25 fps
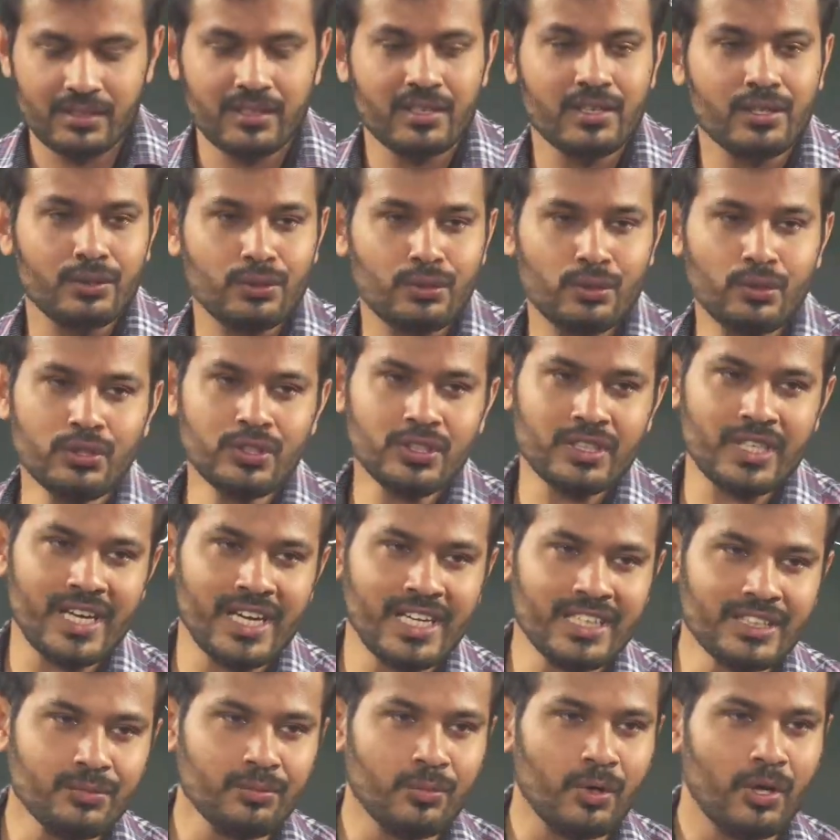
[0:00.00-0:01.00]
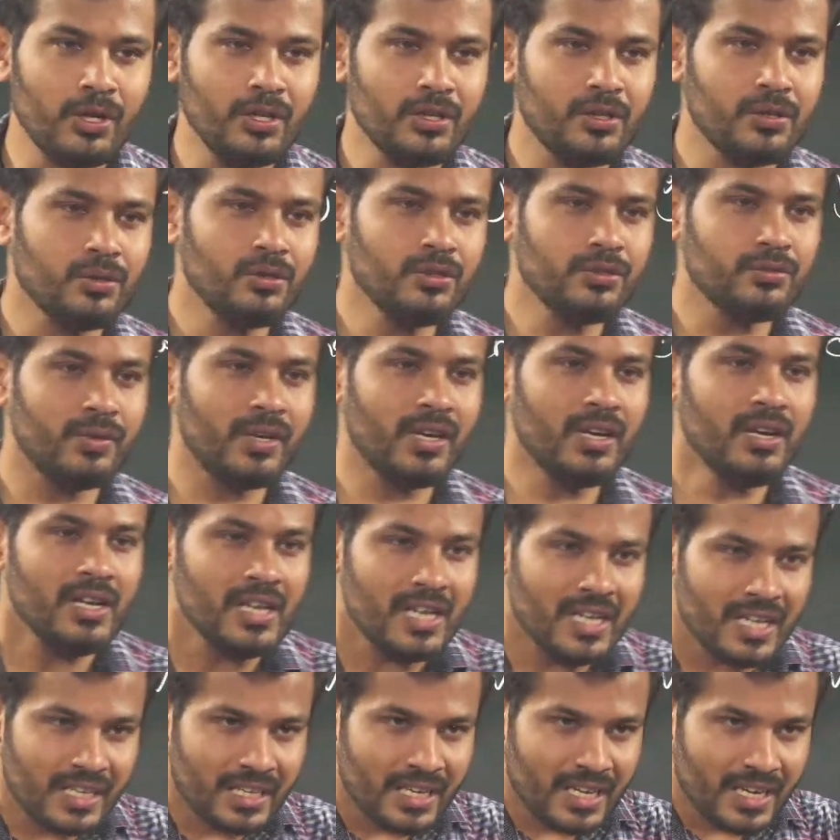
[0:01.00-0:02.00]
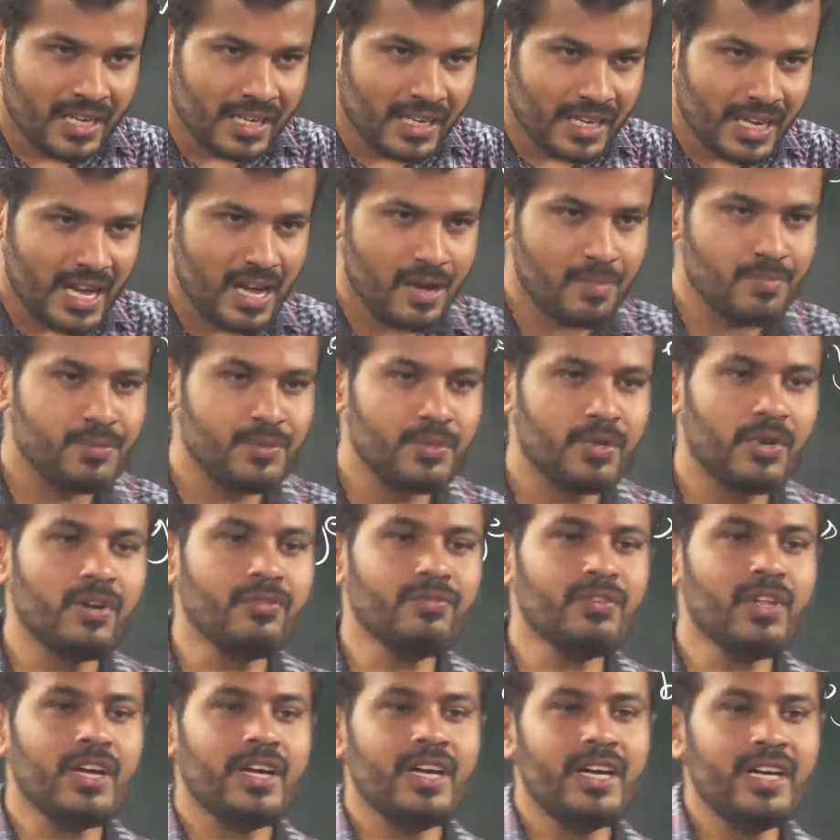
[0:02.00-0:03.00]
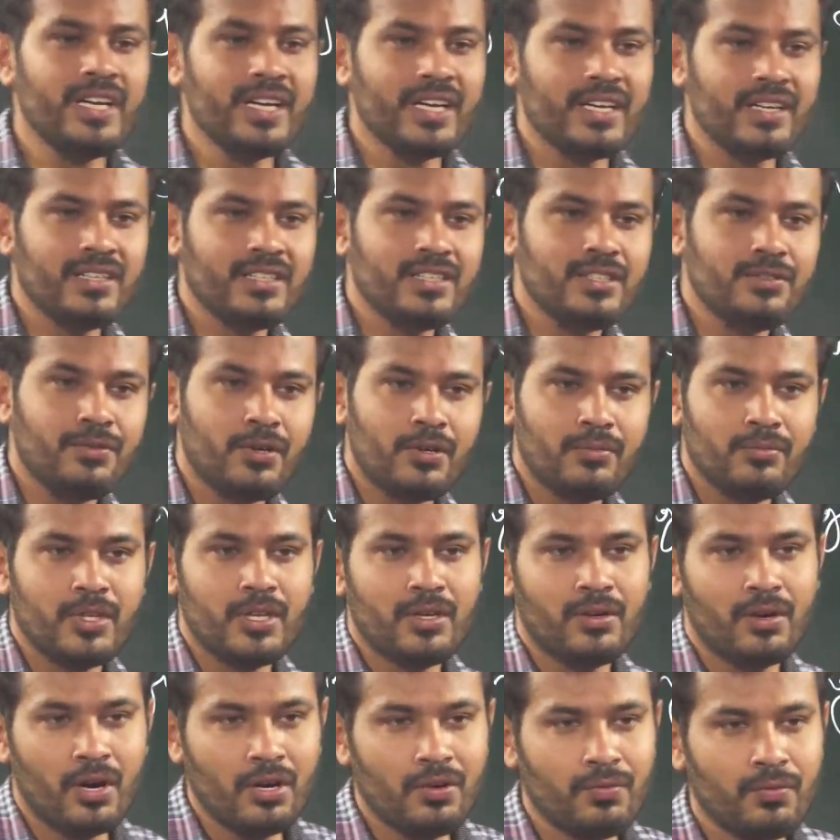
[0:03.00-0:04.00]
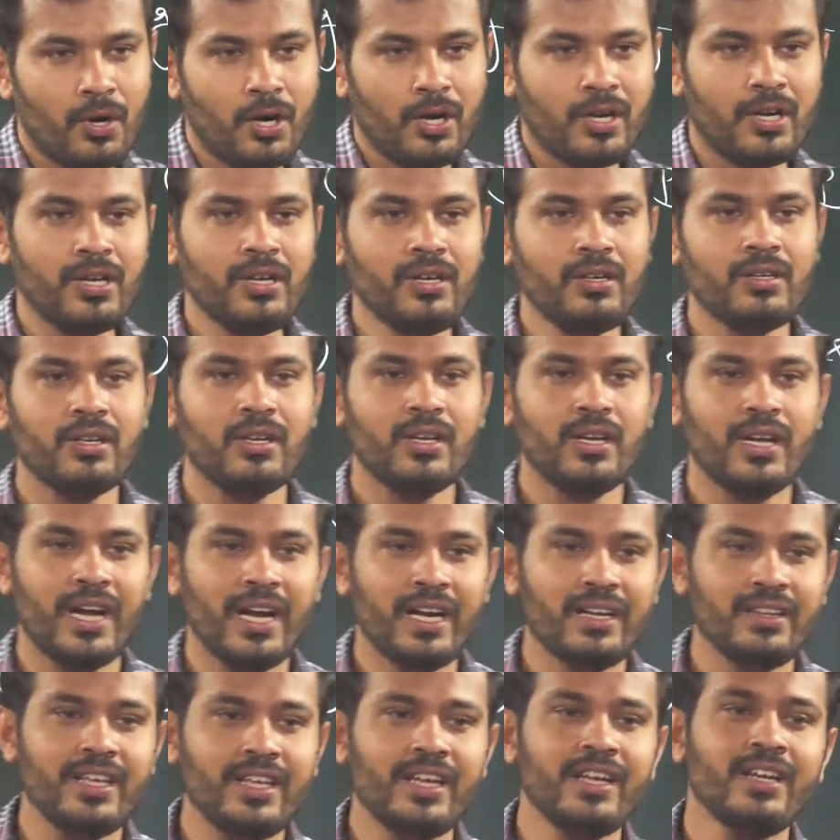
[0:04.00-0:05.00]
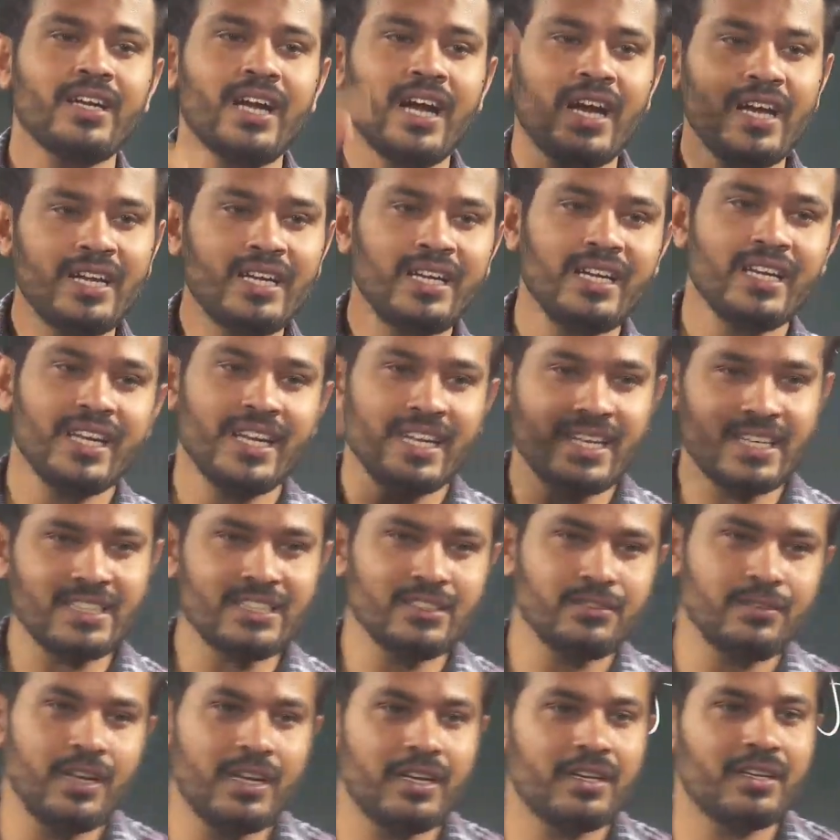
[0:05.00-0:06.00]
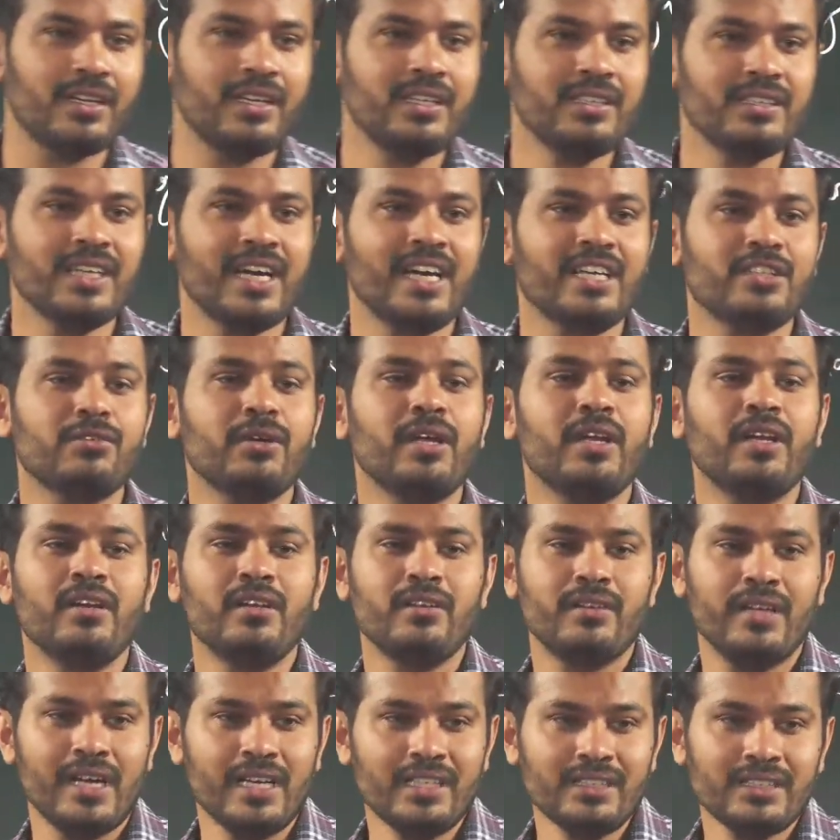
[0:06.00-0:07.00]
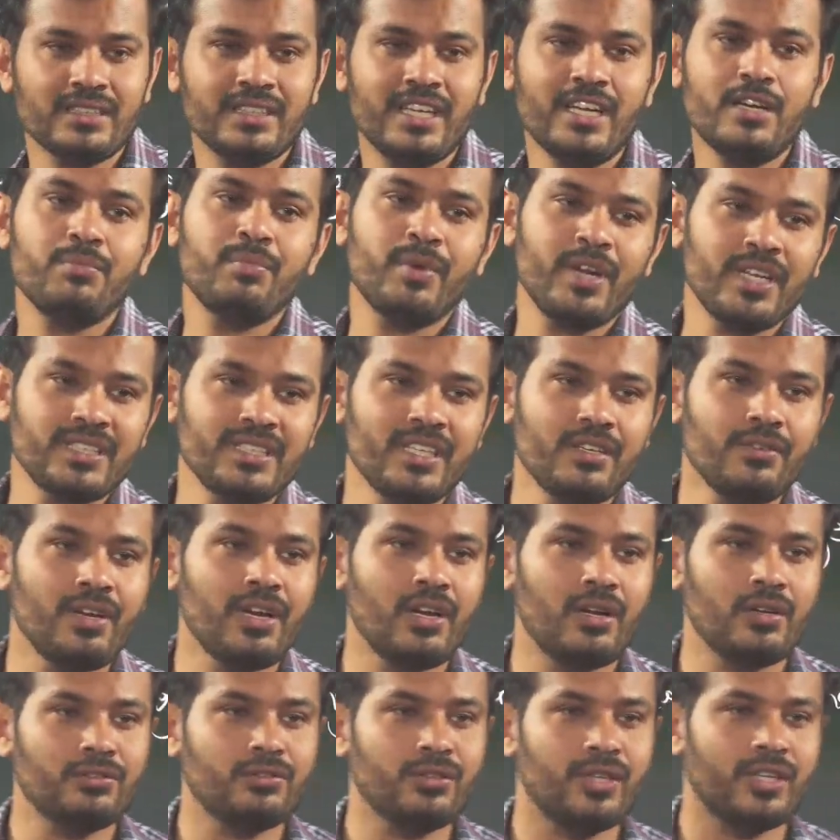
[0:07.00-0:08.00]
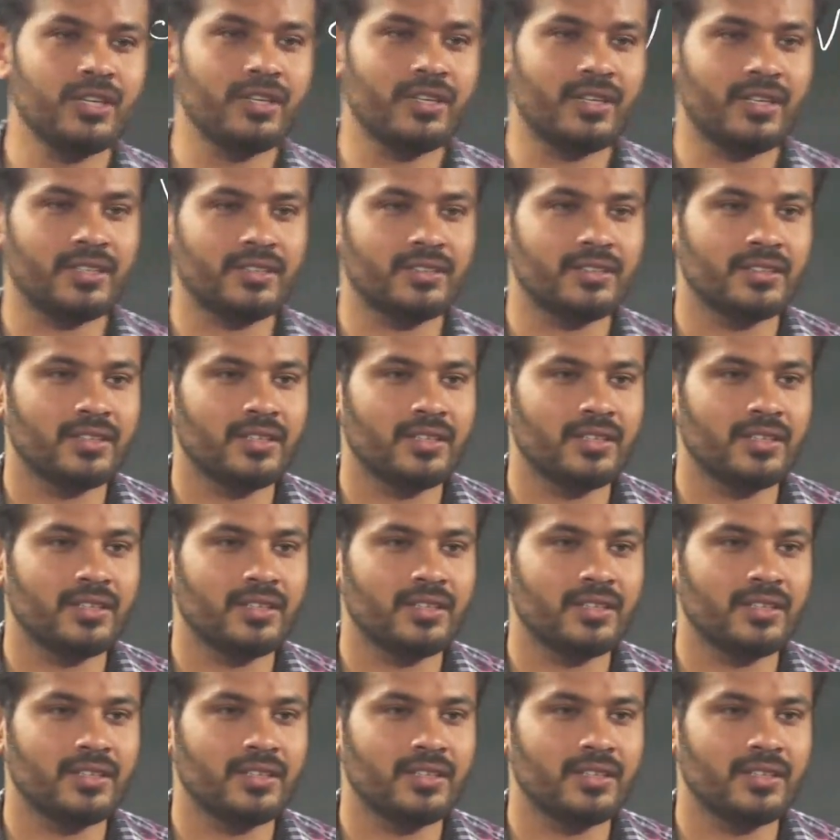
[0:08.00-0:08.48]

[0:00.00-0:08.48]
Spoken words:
those gas molecules will absorb the heat energy from the hot water. and their kinetic energy will increase as well as their pressure will also increase.